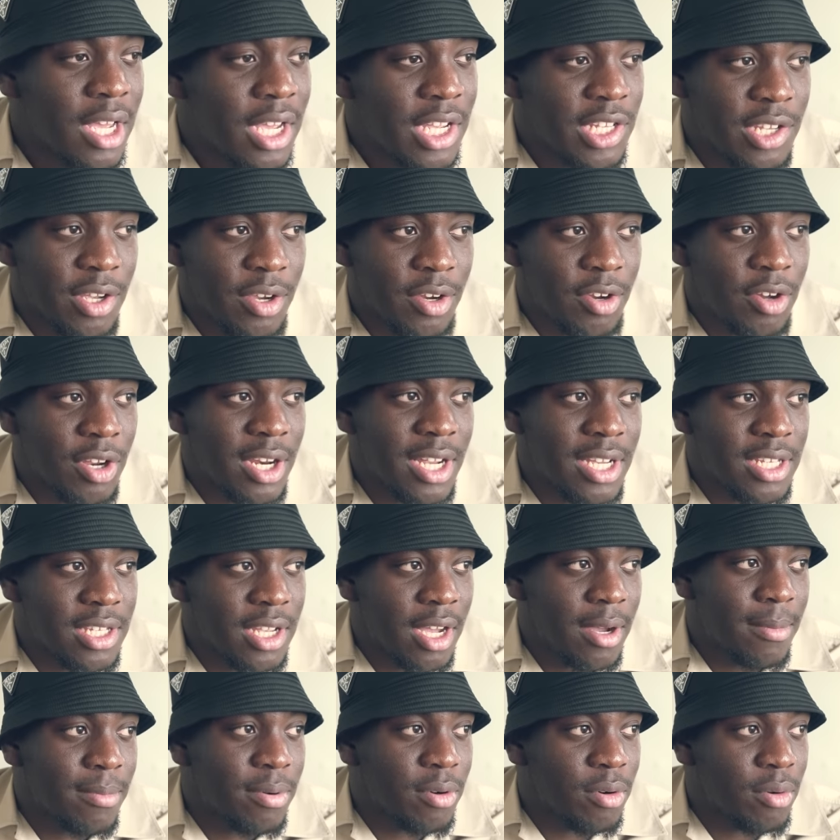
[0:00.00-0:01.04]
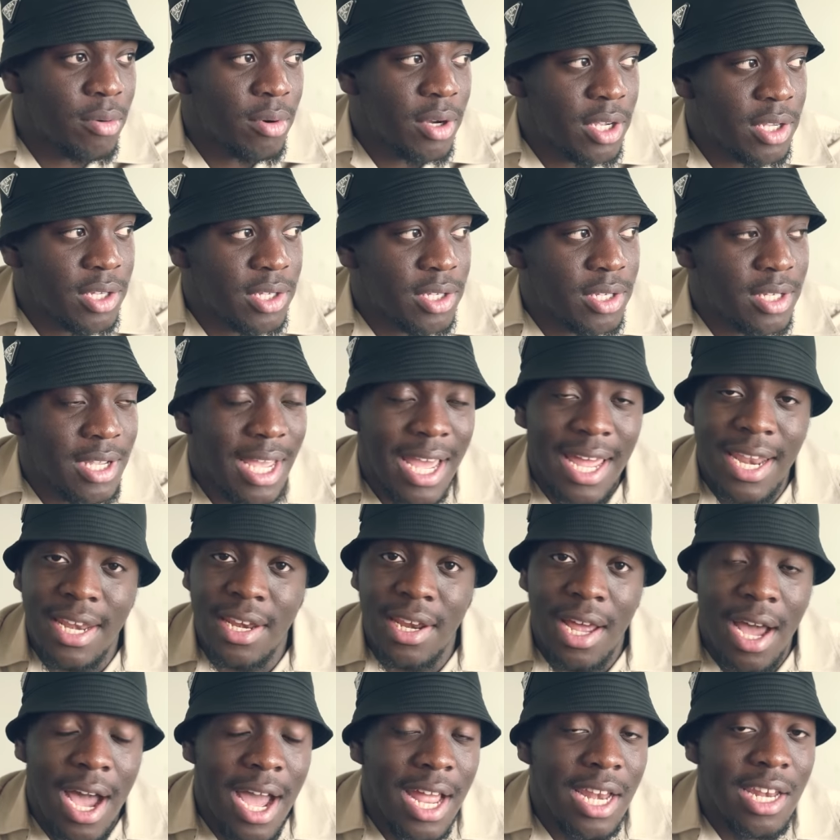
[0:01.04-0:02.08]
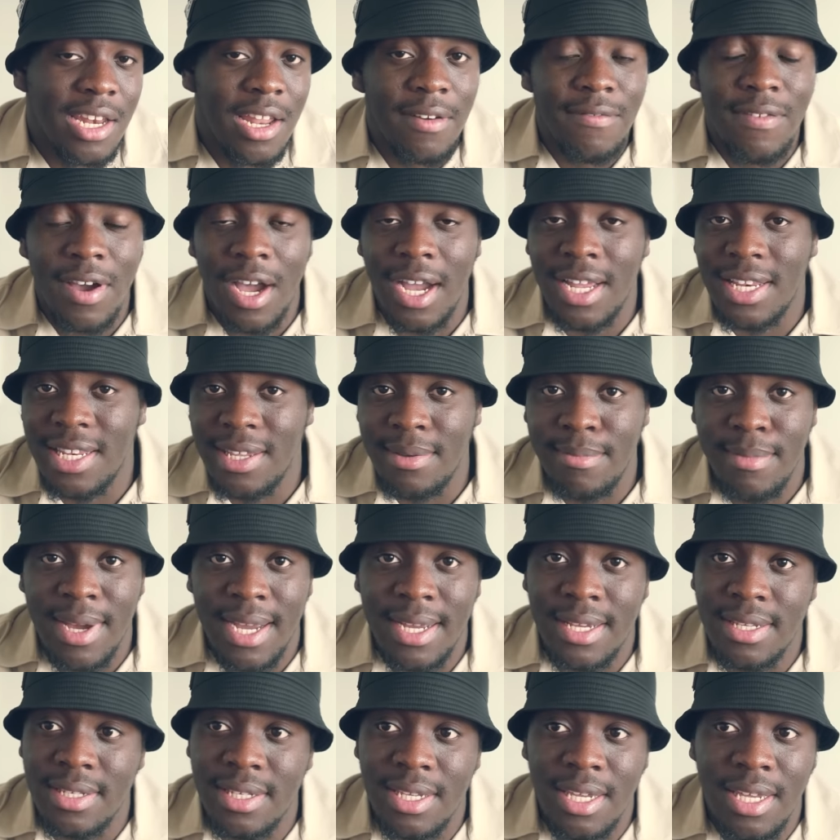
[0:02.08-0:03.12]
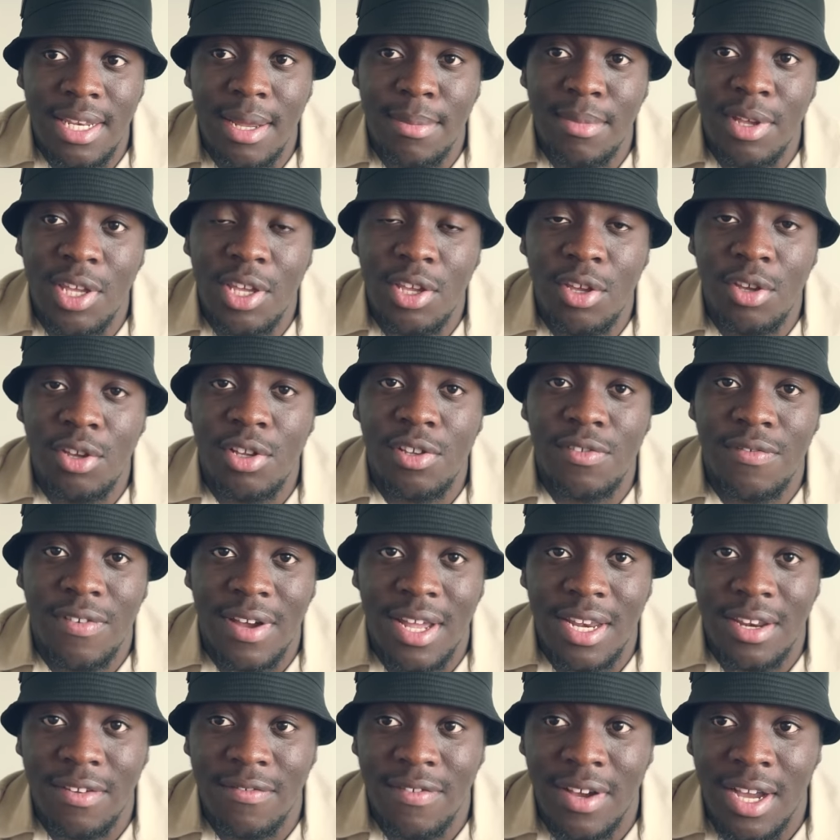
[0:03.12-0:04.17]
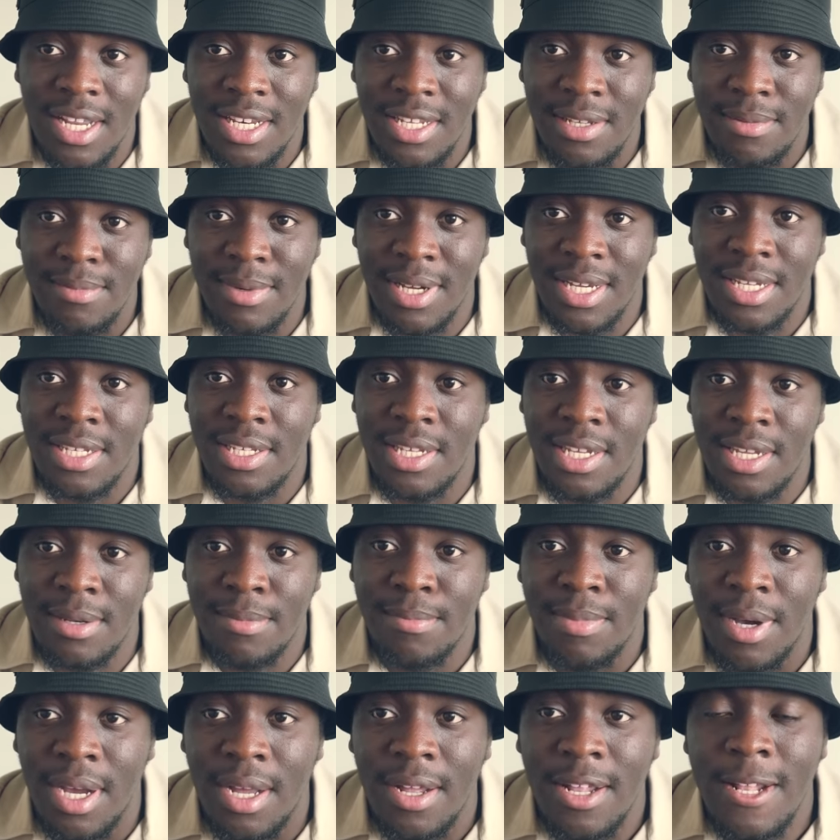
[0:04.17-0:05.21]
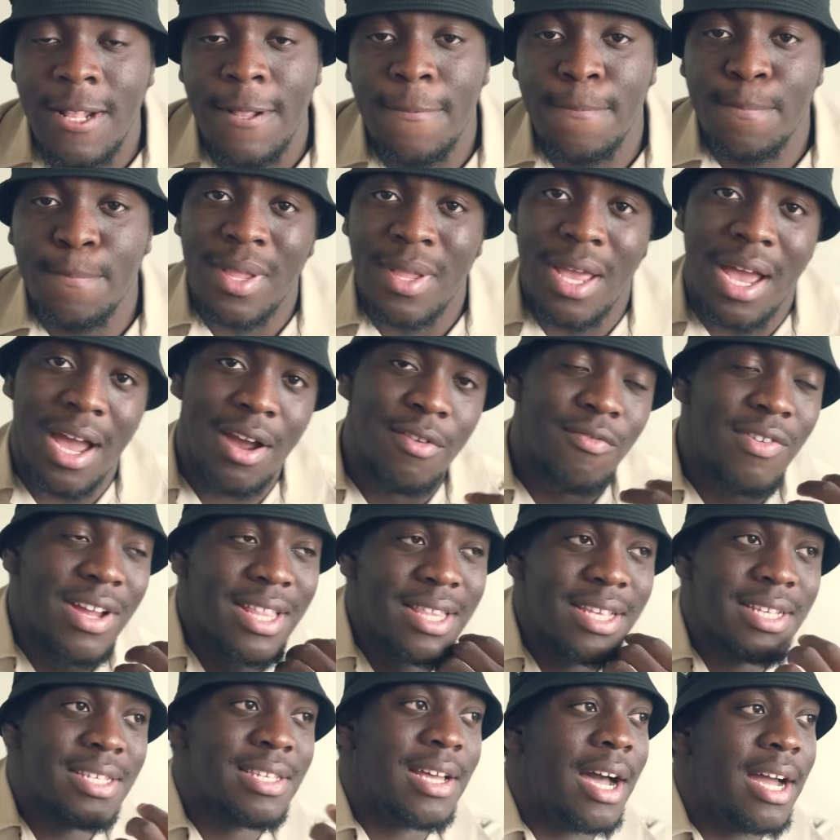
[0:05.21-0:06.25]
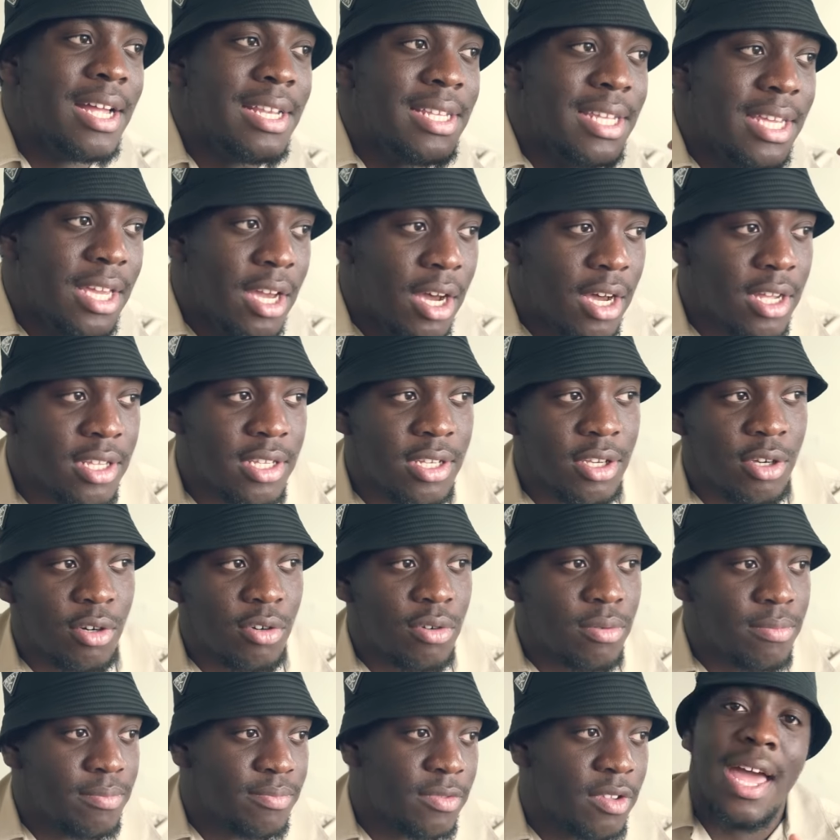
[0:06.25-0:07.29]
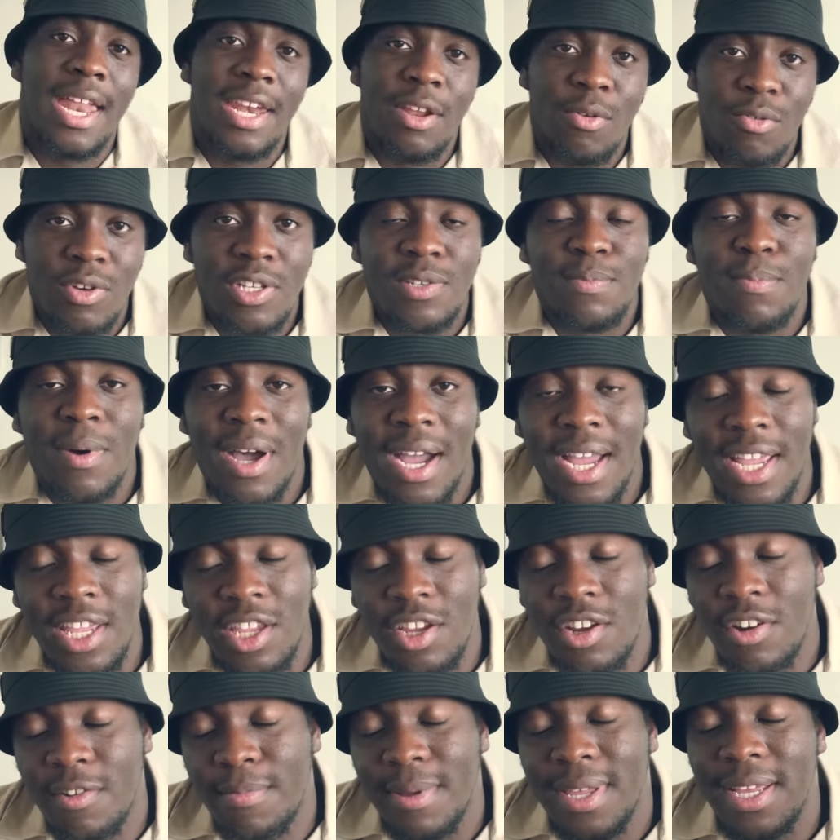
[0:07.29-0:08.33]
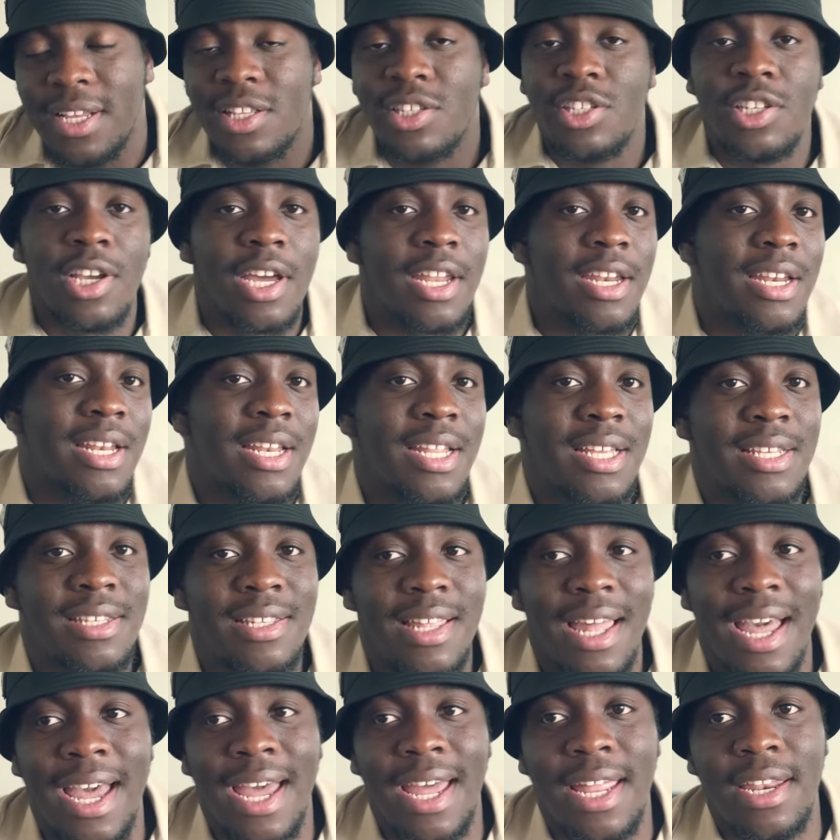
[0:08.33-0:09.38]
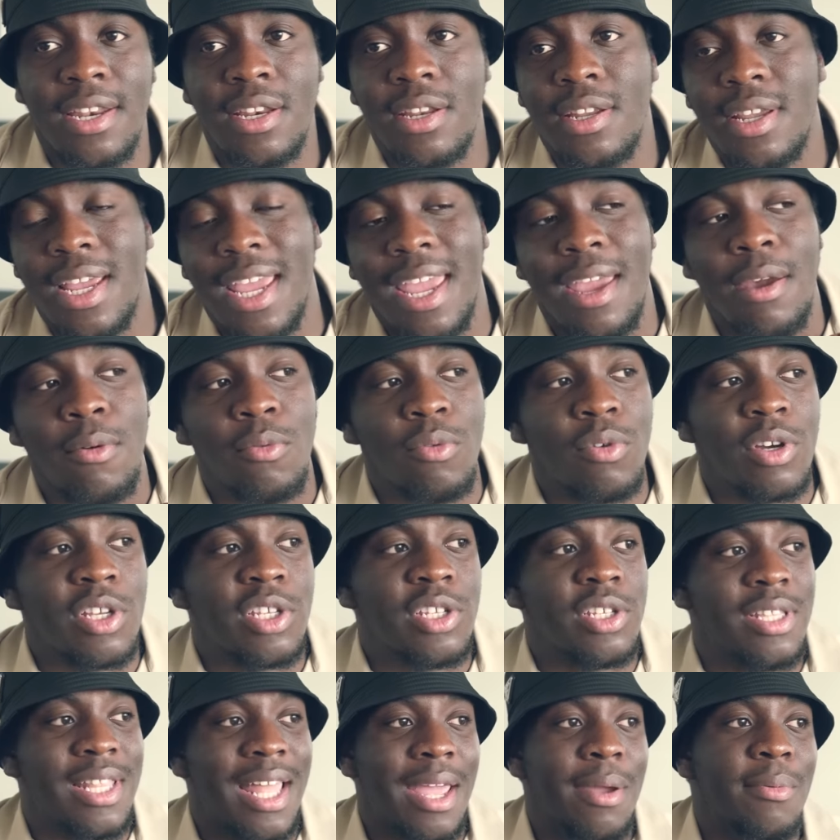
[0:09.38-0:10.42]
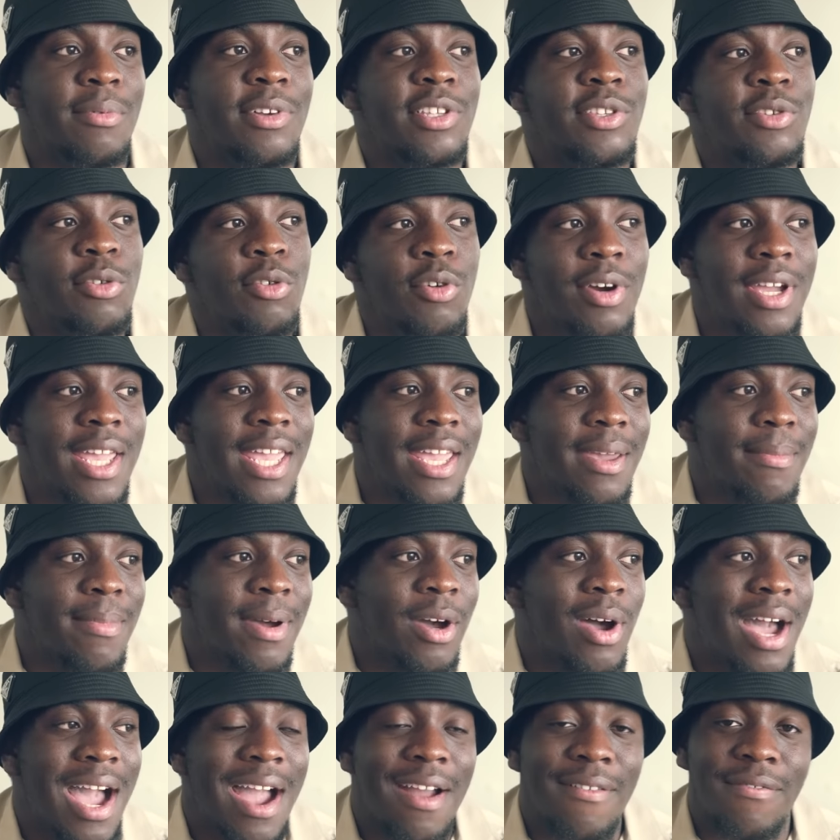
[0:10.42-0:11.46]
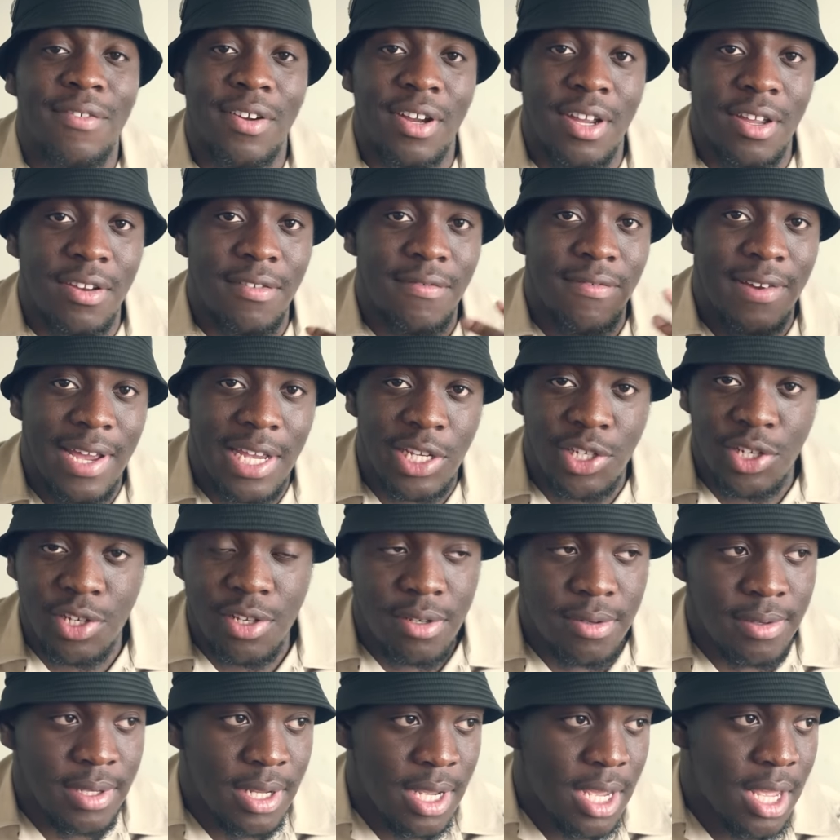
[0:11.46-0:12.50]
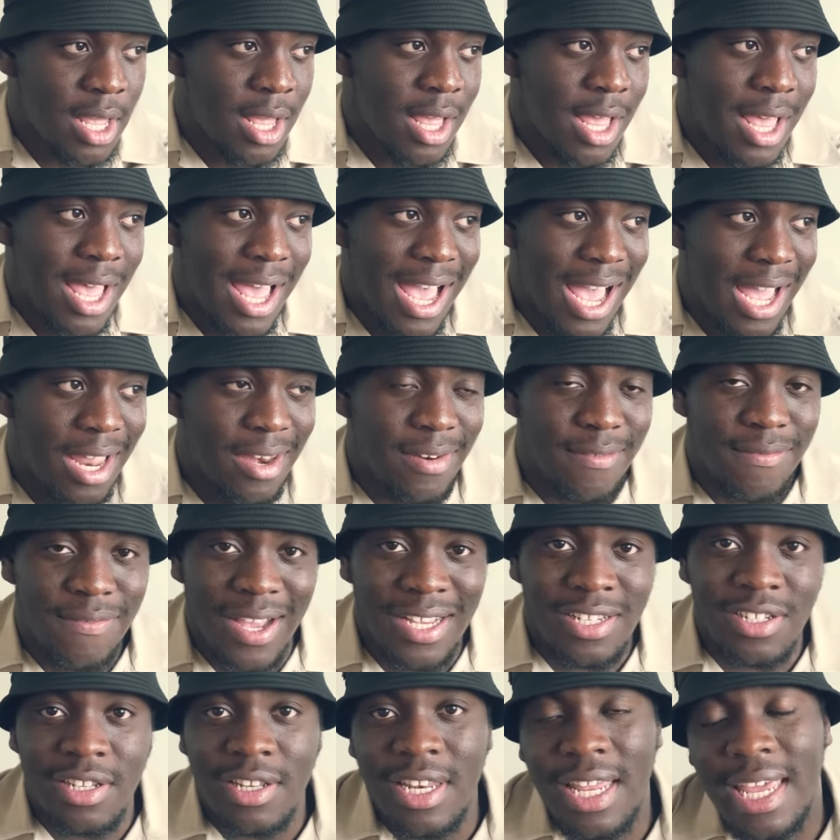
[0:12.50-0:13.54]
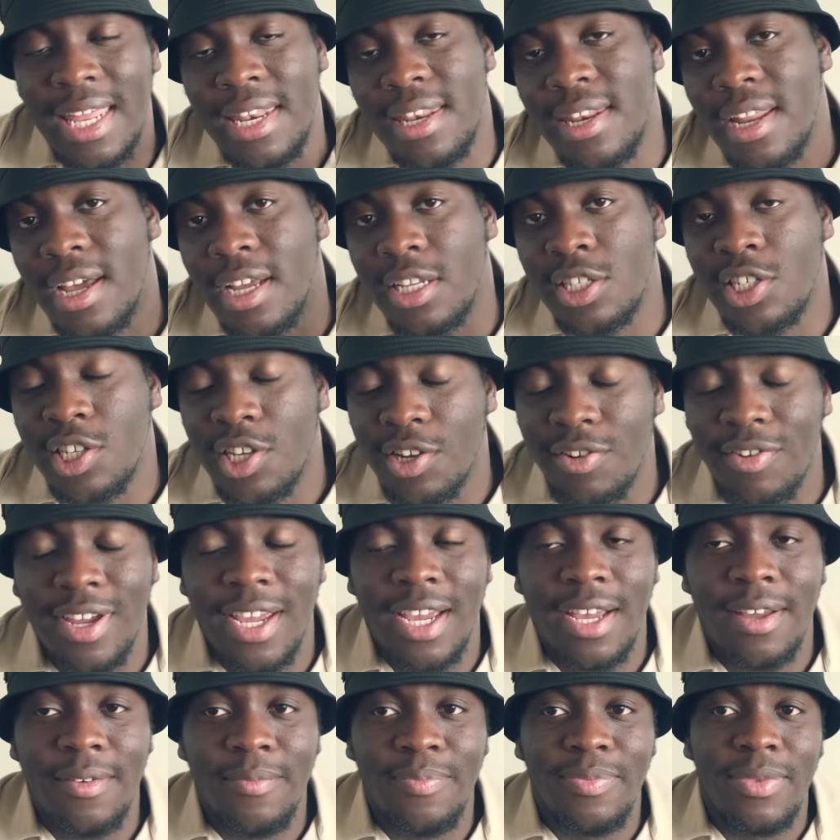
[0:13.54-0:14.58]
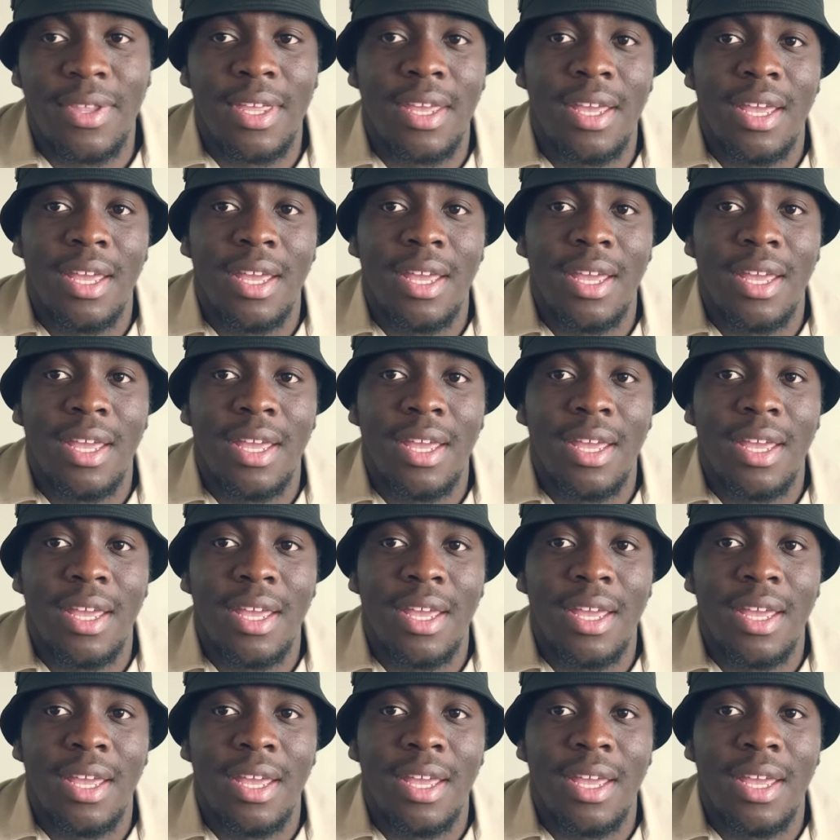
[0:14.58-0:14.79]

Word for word: So a good example was, and I love ID Magazine, I'm a huge fan of ID Magazine, but I read this ID article and it was by a European journalist and it was, they were talking about African fashion and fashion in Nigeria.